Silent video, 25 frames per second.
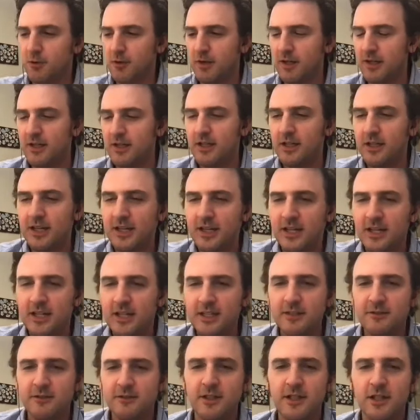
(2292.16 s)
marina. I got to
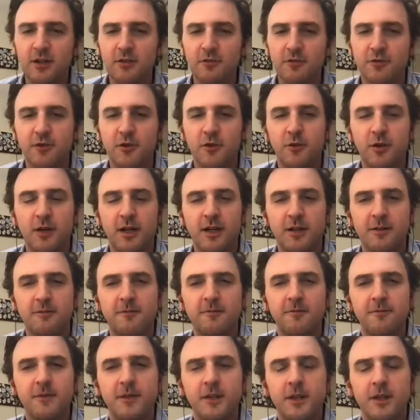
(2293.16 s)
live in here for a while.
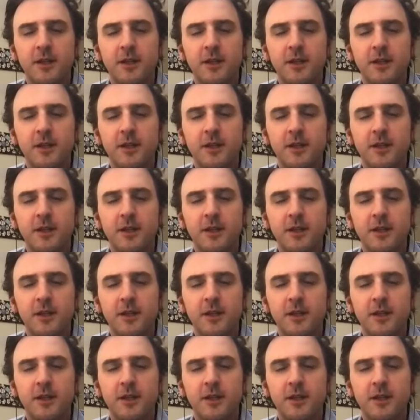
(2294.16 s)
All